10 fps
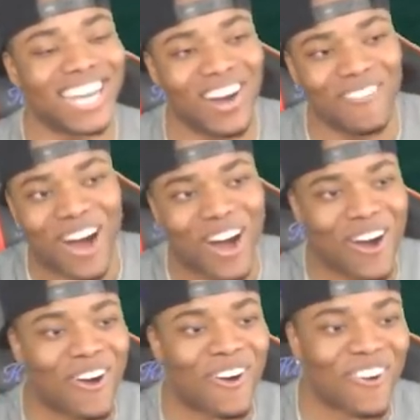Come
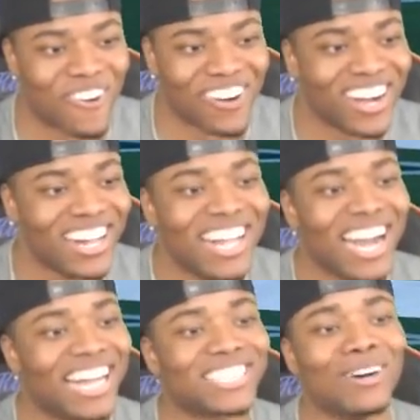on.
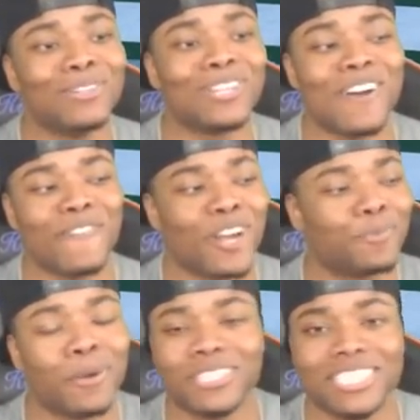I told y'all
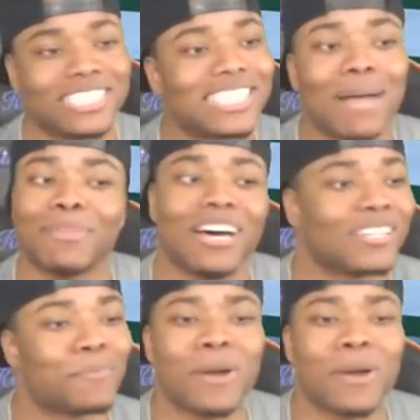first person to stop the other